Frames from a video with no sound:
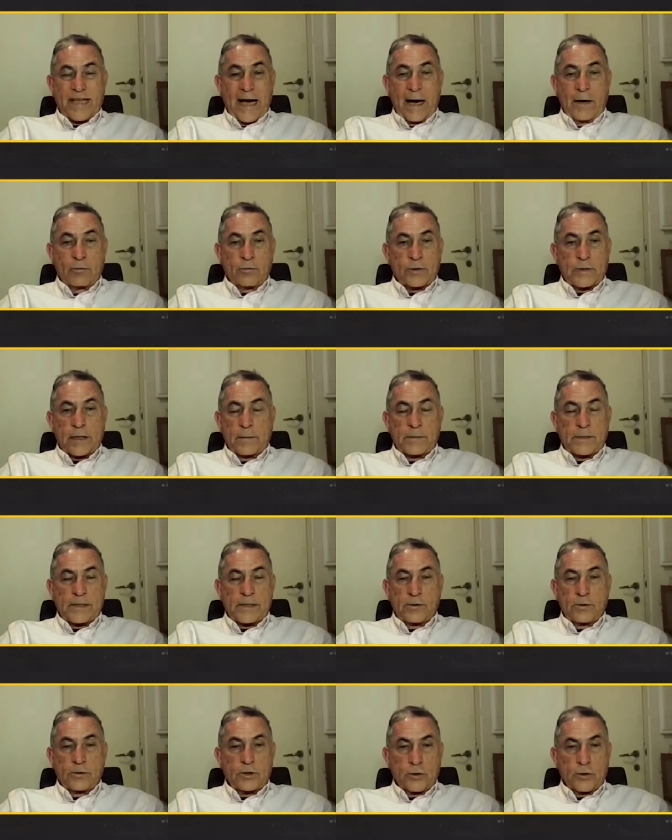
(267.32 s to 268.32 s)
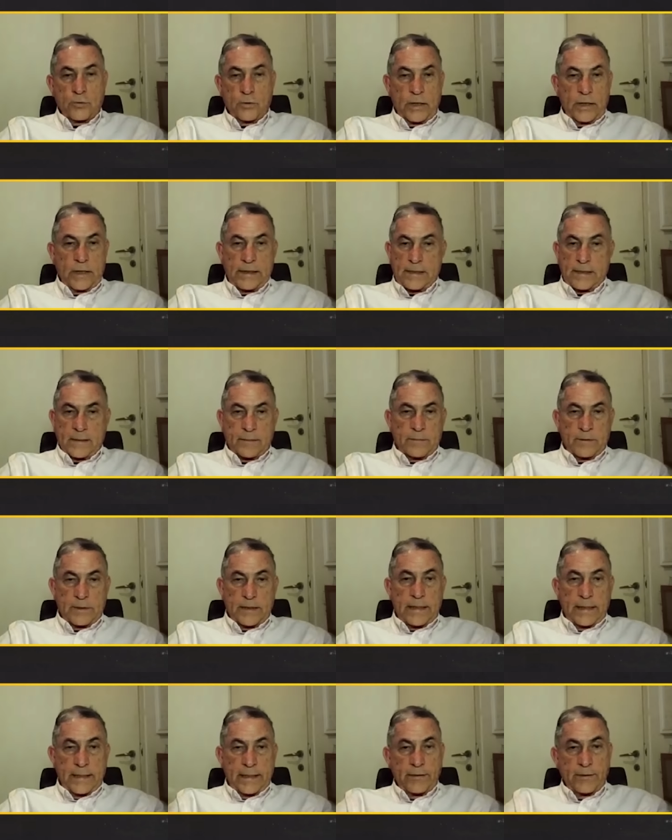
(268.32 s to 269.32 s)
The outcome is not journalism.
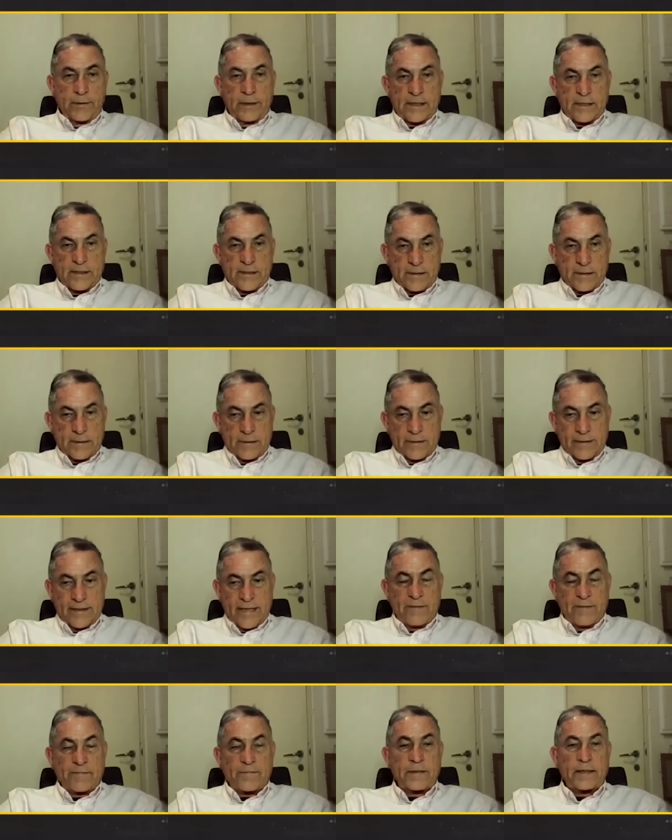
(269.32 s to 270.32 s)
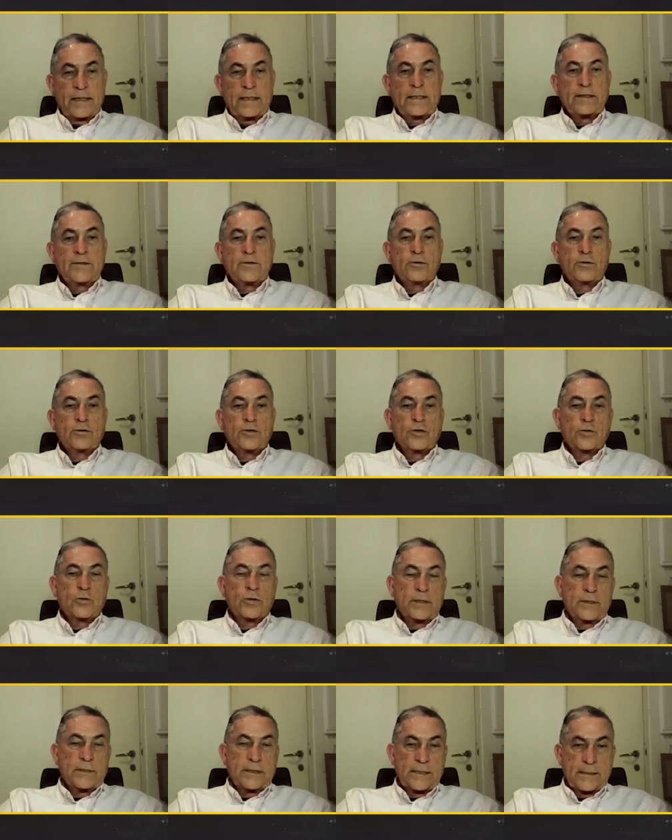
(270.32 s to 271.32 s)
Here it's definitely not
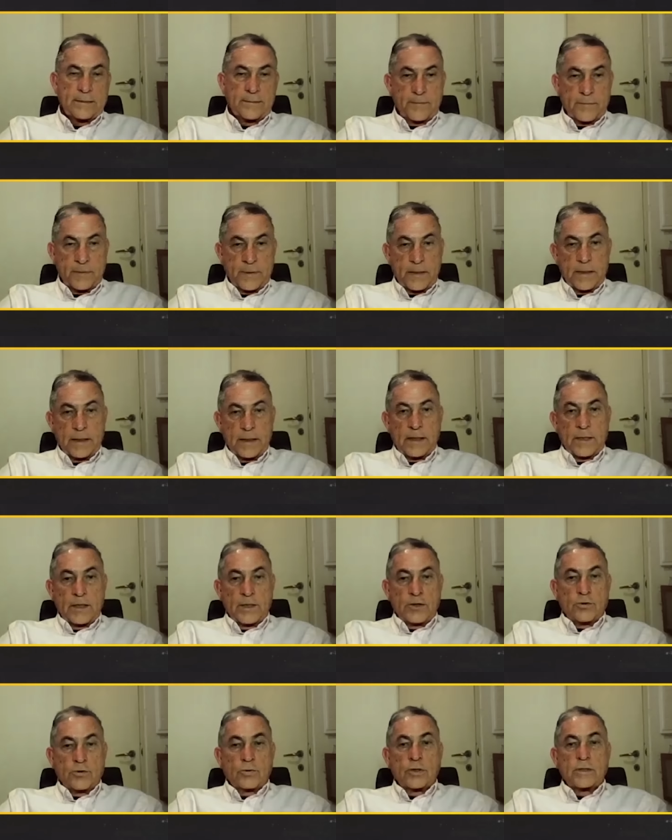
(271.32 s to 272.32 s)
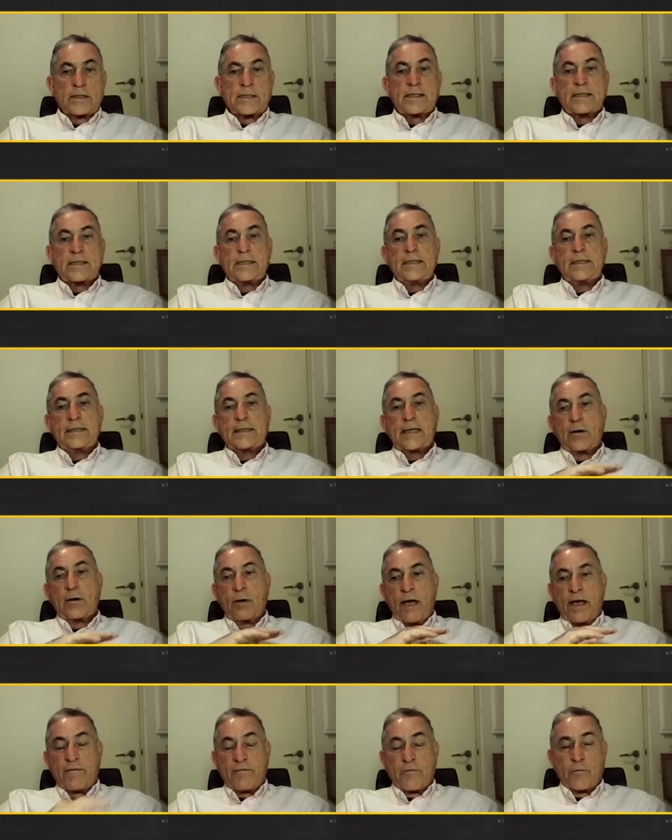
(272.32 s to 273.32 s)
journalism. You can see
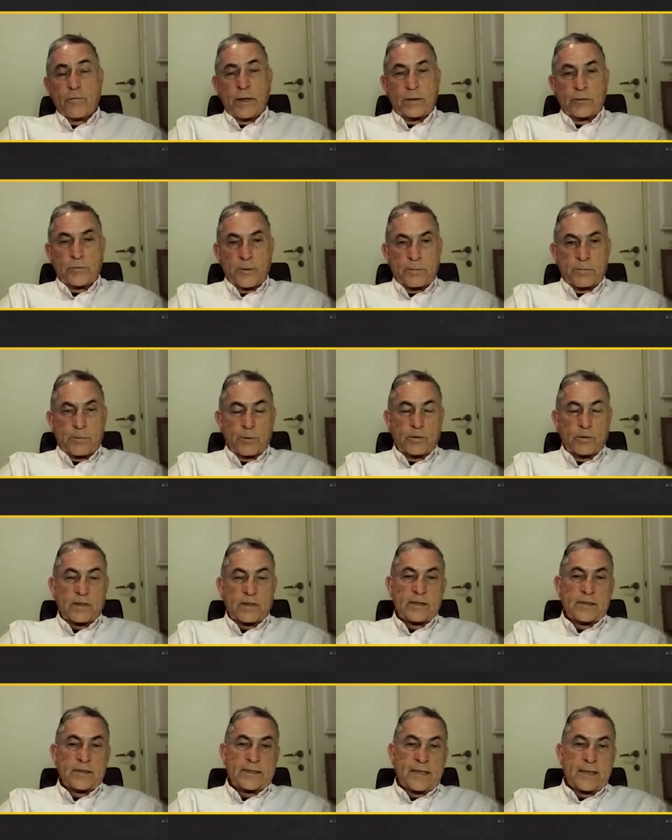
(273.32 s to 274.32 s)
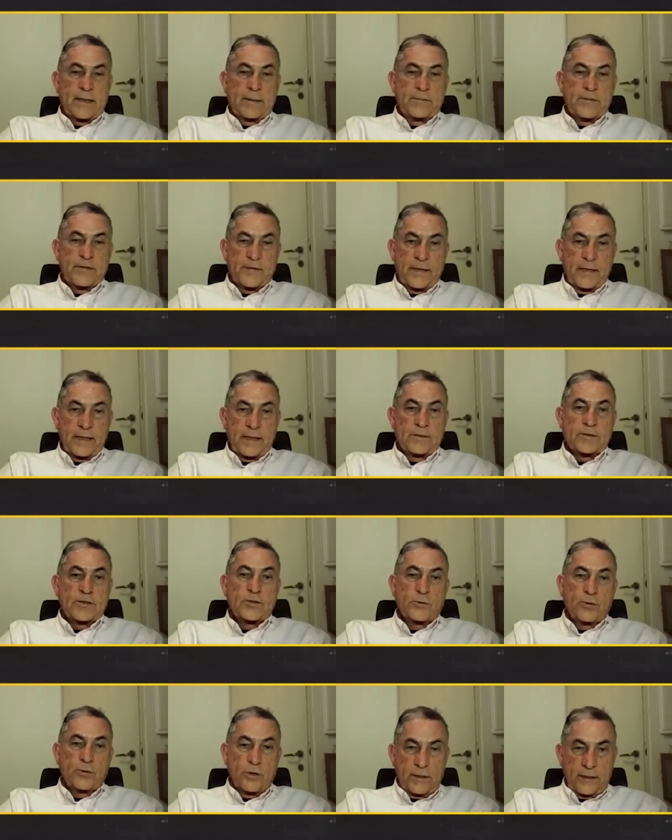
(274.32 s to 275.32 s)
how everyone reports the same thing,
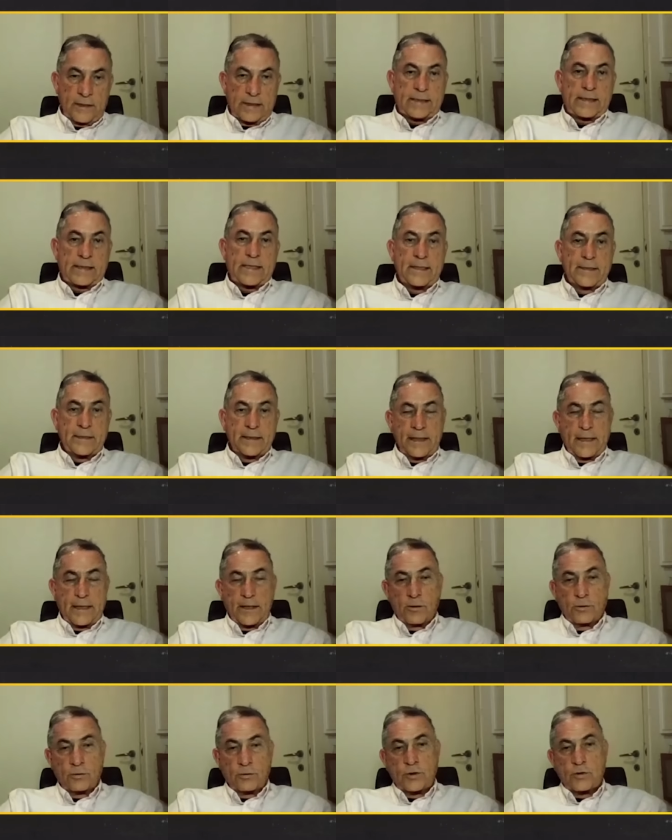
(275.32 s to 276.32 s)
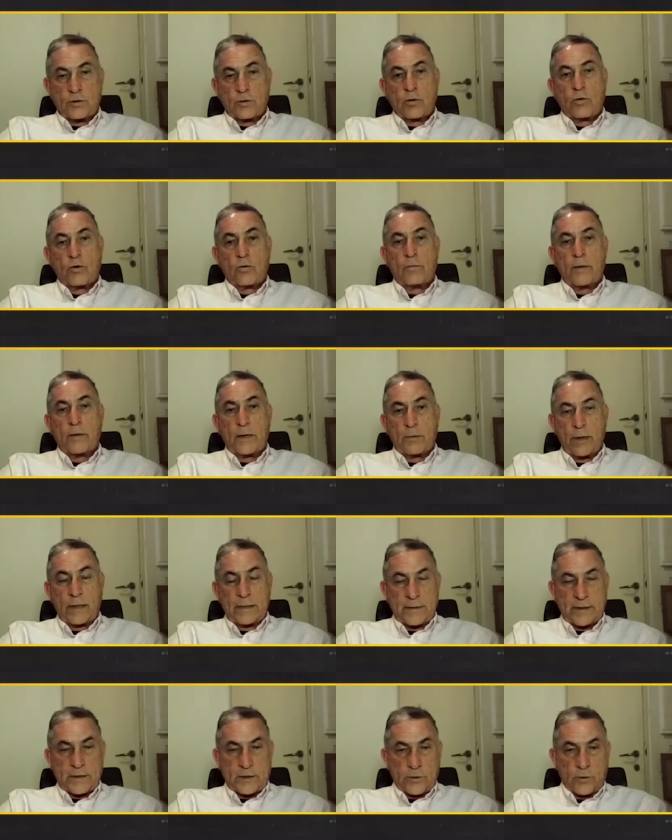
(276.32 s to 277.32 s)
so you understand that they got it all by
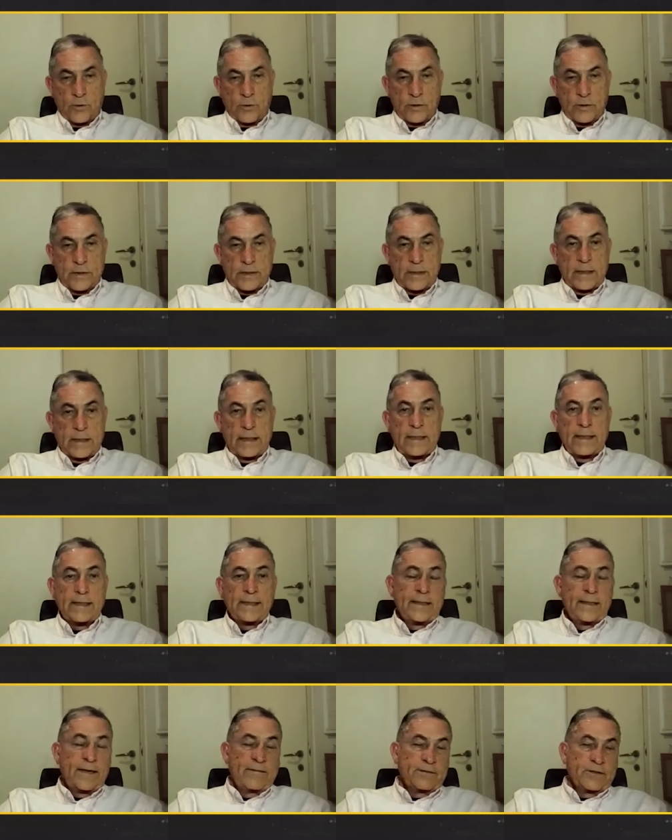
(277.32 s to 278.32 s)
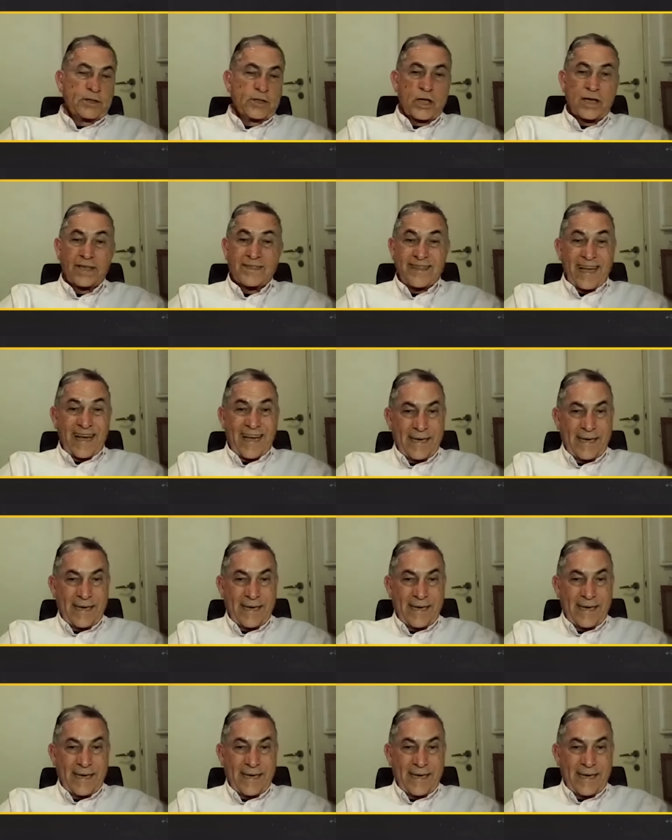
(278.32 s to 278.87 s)
one source, never checked